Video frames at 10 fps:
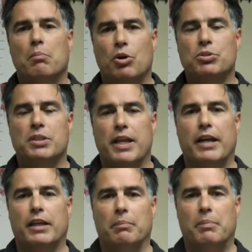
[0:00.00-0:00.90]
Most
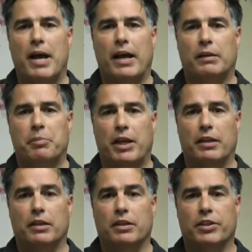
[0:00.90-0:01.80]
neck and back
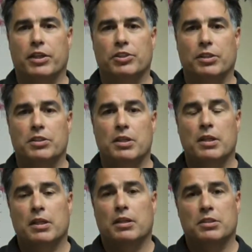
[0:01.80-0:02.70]
pain conditions
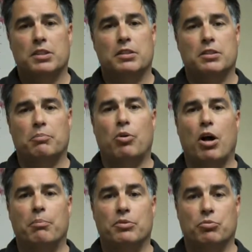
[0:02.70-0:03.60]
consist of
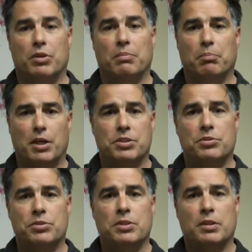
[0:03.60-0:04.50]
problems with
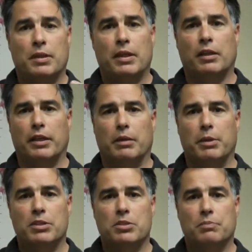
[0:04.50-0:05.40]
muscles and
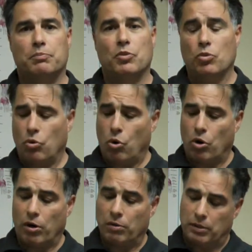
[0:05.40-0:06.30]
ligaments,
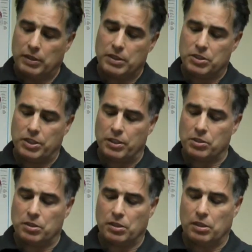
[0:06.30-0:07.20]
or
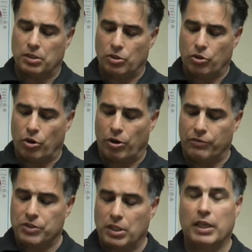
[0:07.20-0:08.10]
discs,
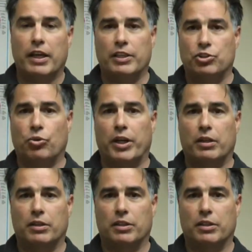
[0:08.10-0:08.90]
nerves, and joint